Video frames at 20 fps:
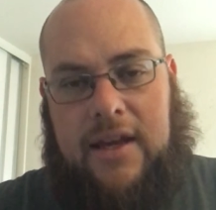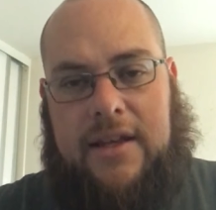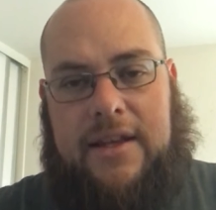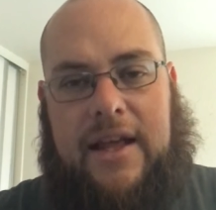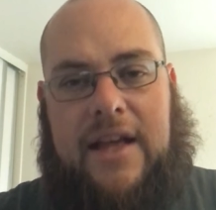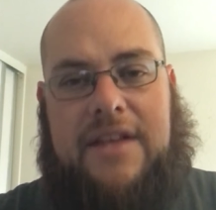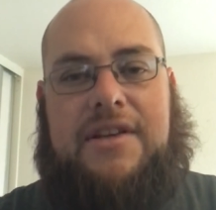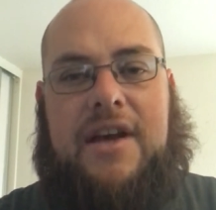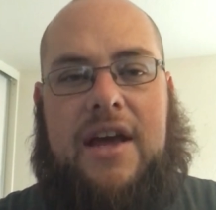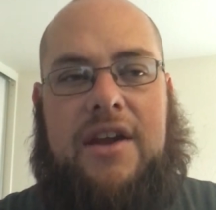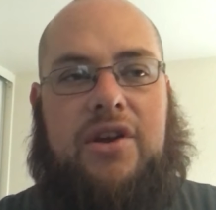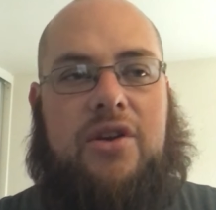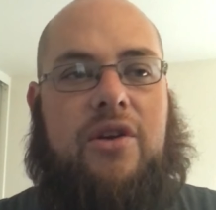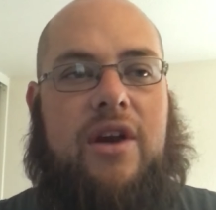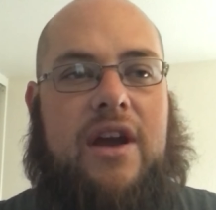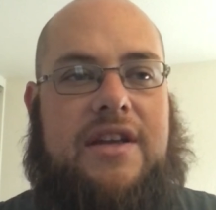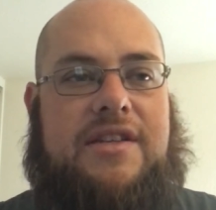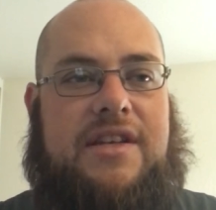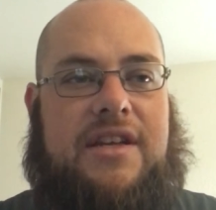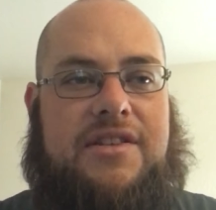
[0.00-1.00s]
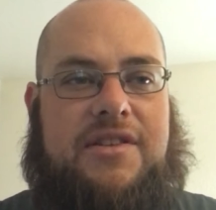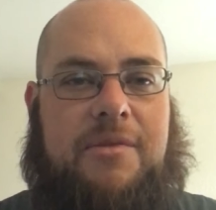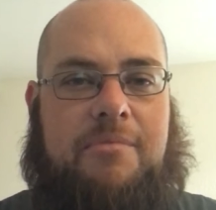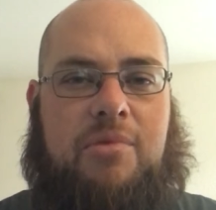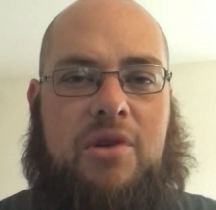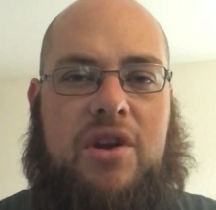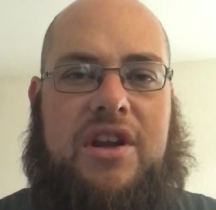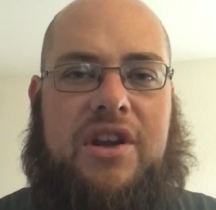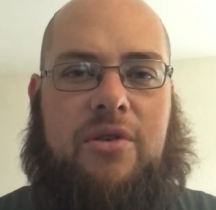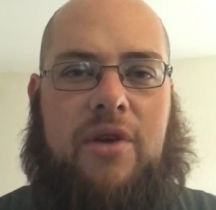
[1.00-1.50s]
that's kind of crazy. It's a
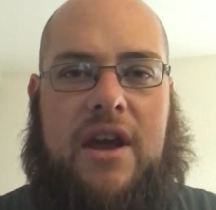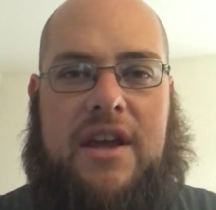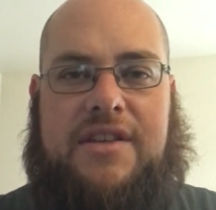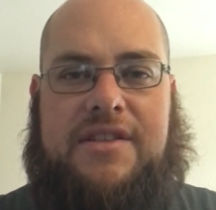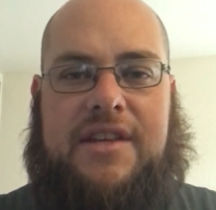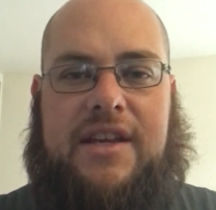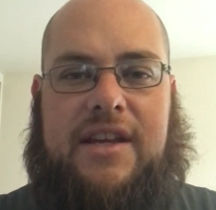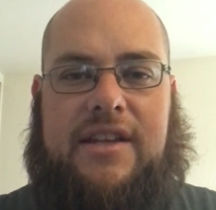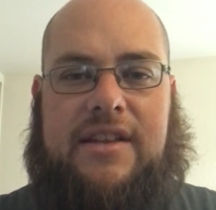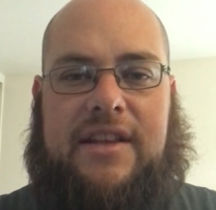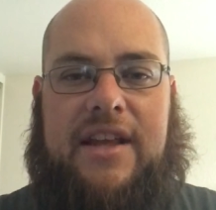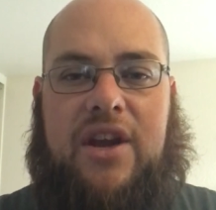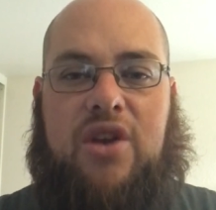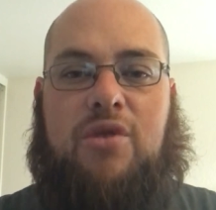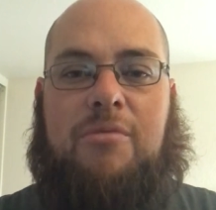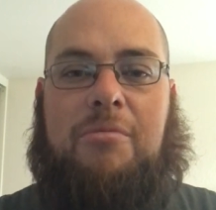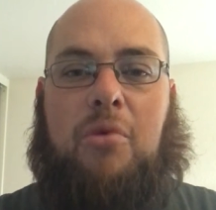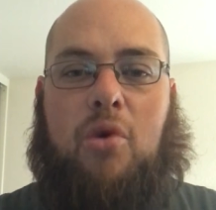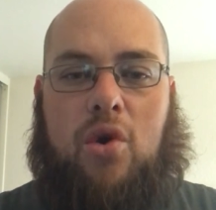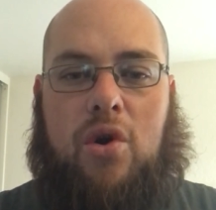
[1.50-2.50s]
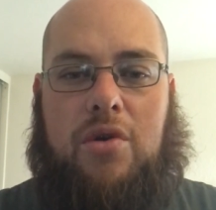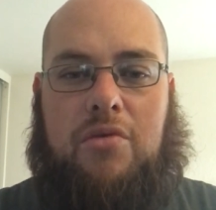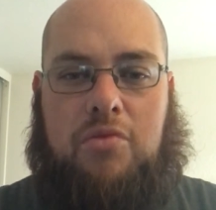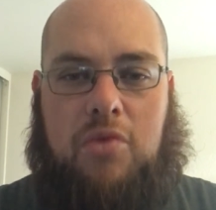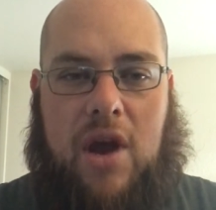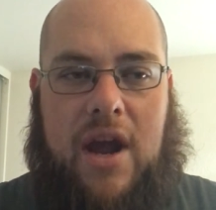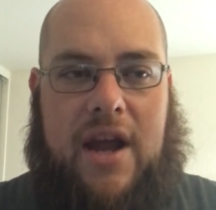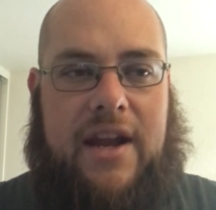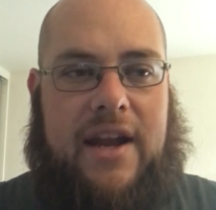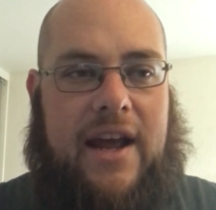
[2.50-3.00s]
pretty crazy leaderboard
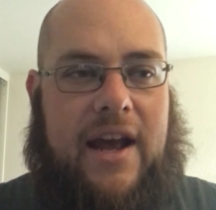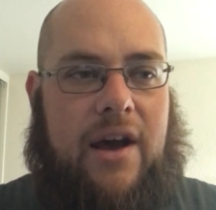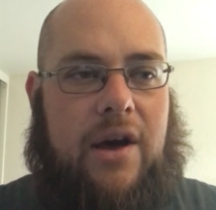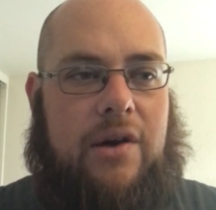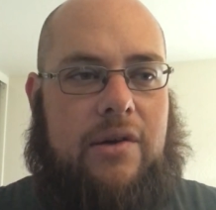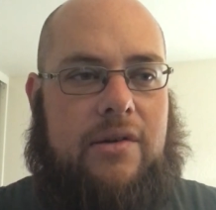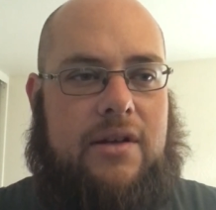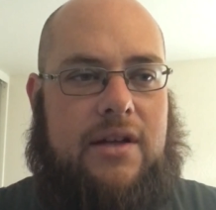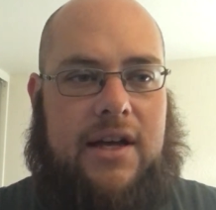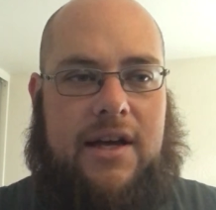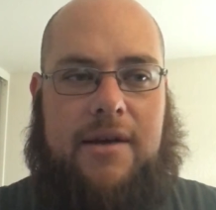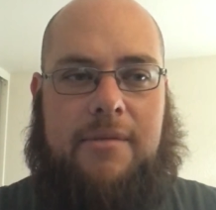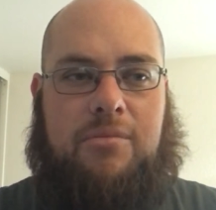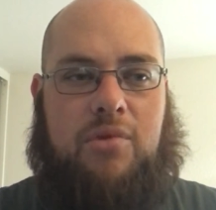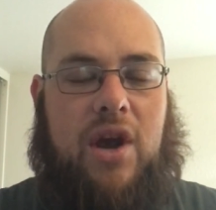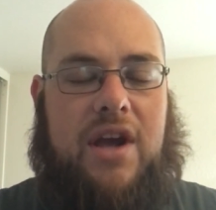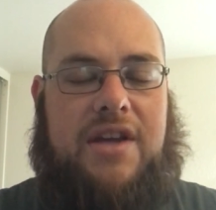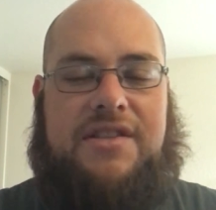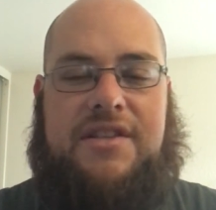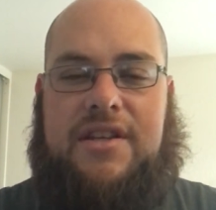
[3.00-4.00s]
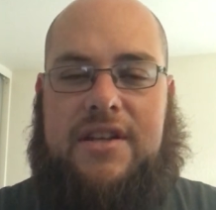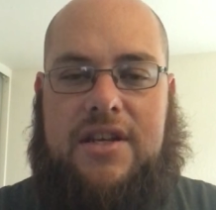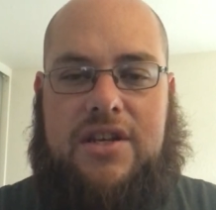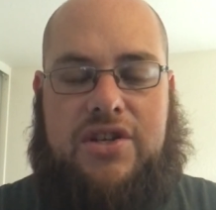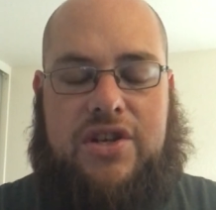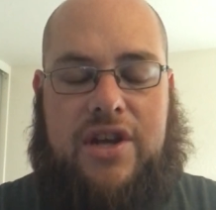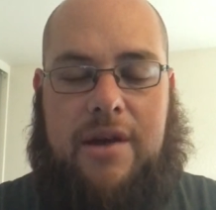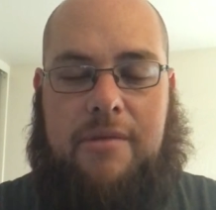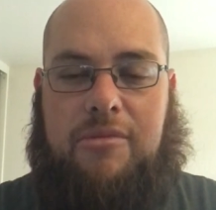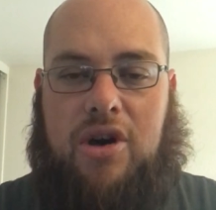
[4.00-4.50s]
right now. Bryson
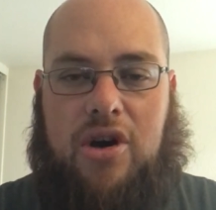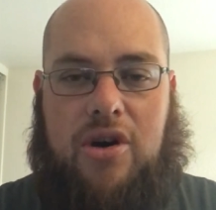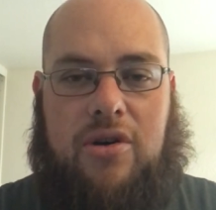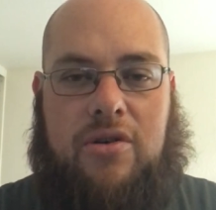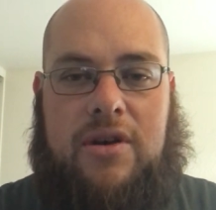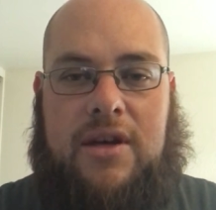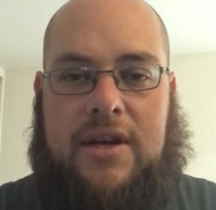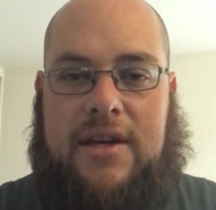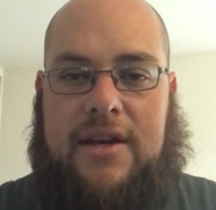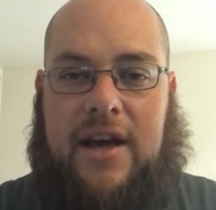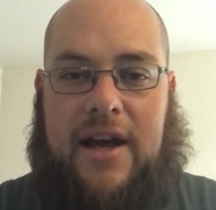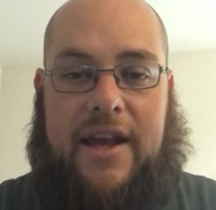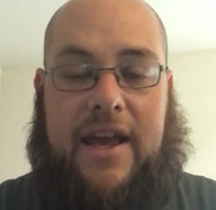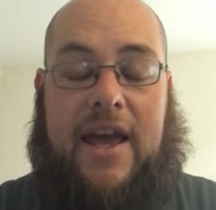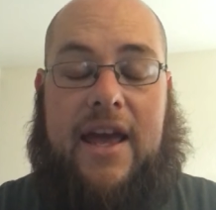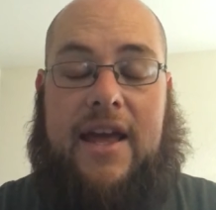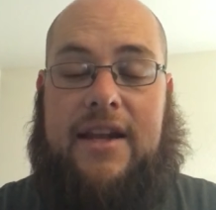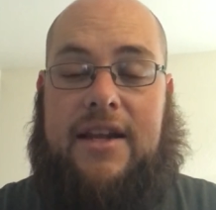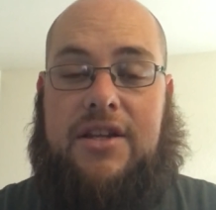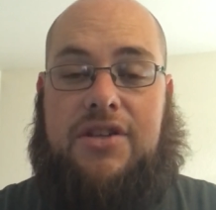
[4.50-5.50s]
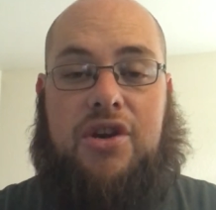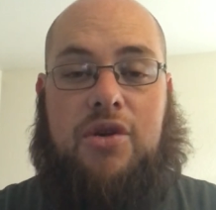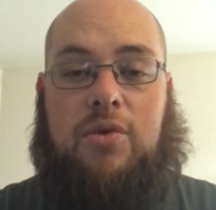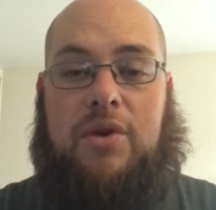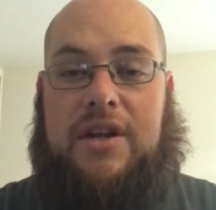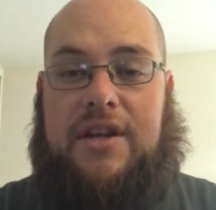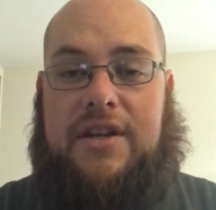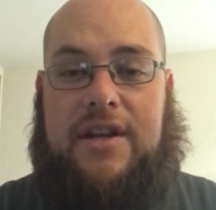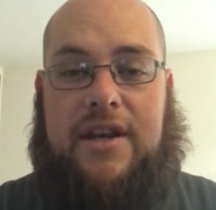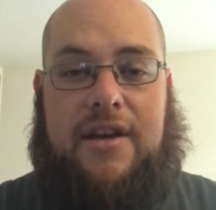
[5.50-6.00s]
DeChambeau, again, he took
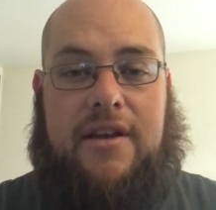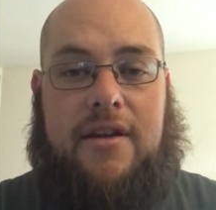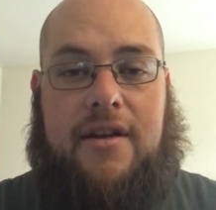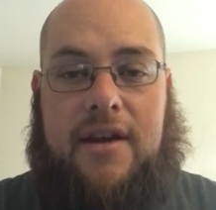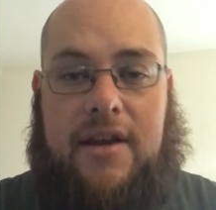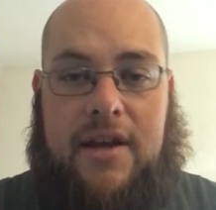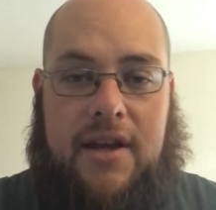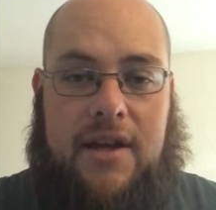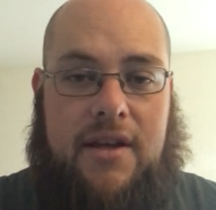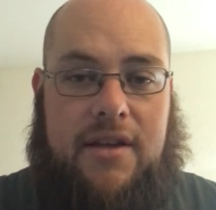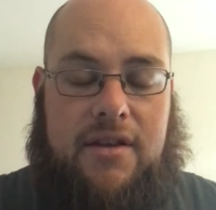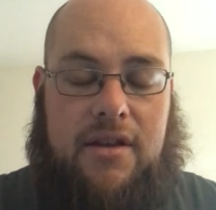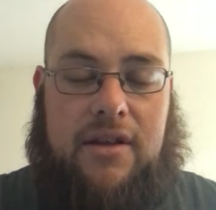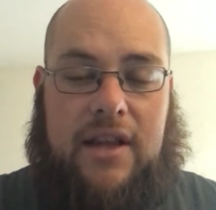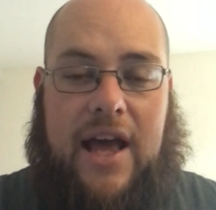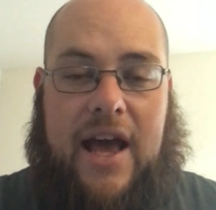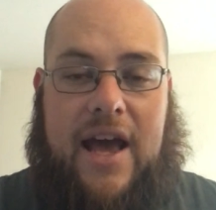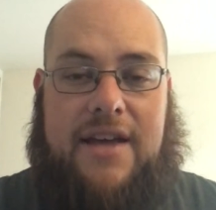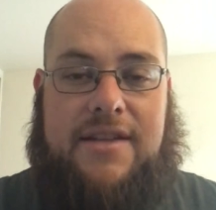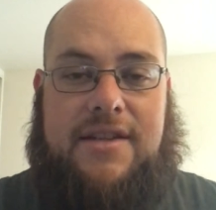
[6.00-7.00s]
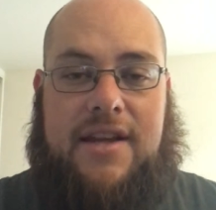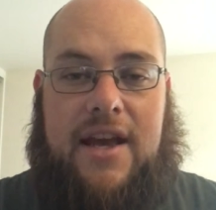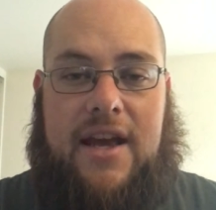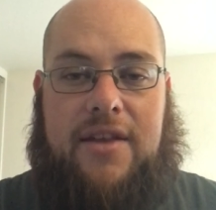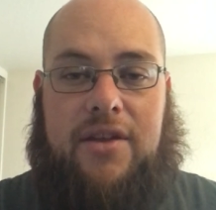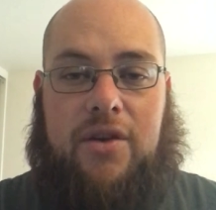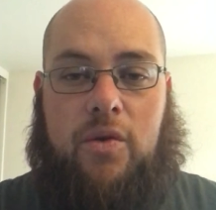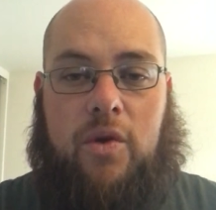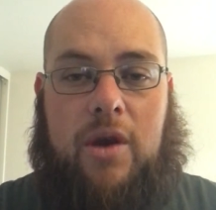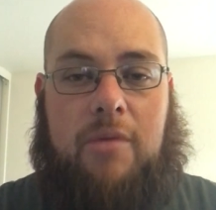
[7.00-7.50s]
what he did the last
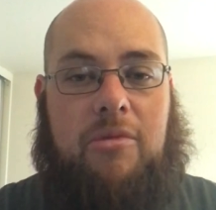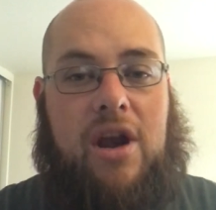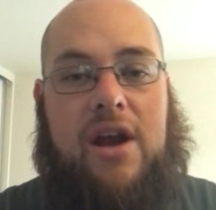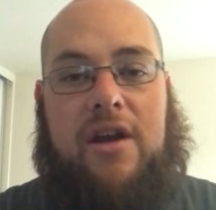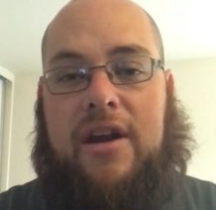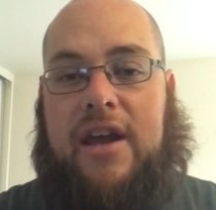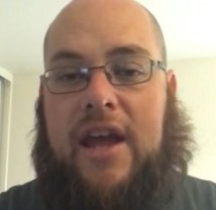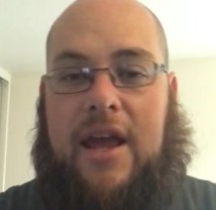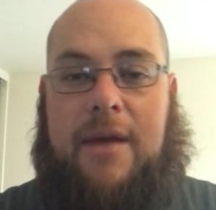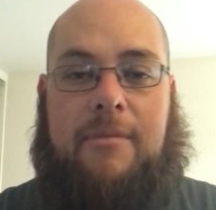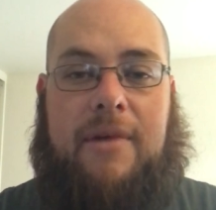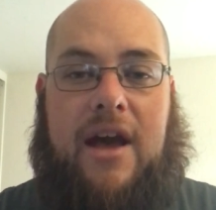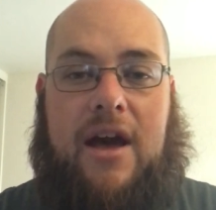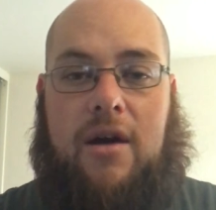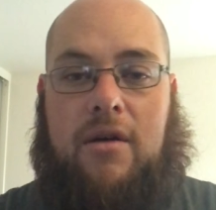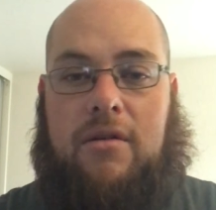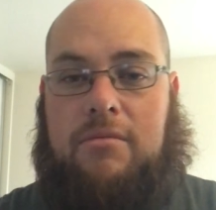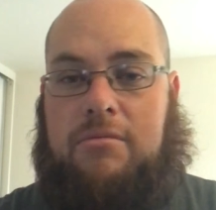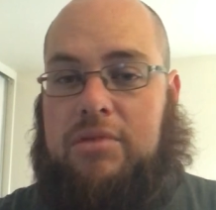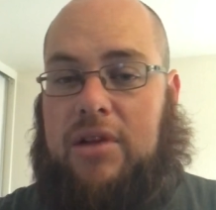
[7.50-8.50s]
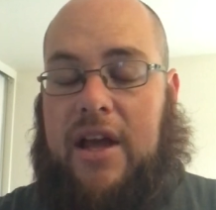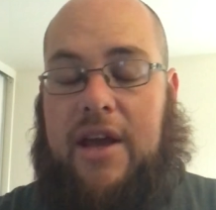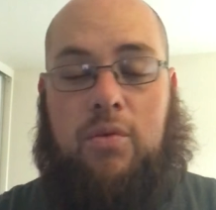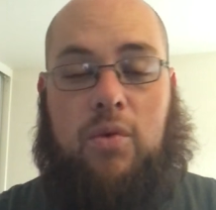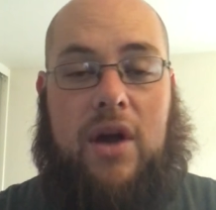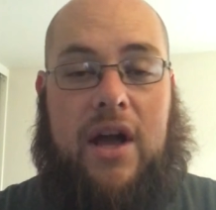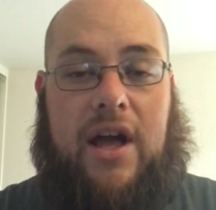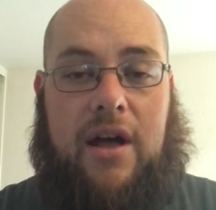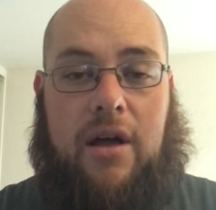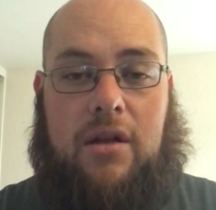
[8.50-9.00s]
day. The Greenbrier came out, played
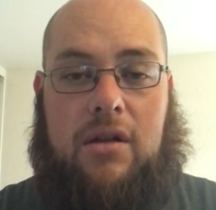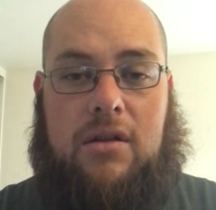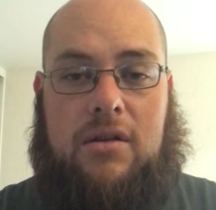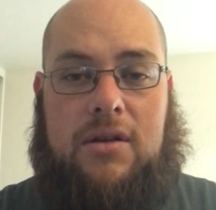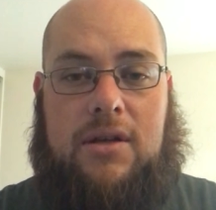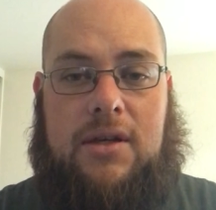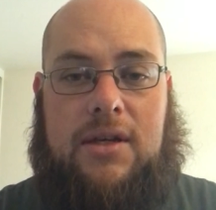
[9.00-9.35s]
well.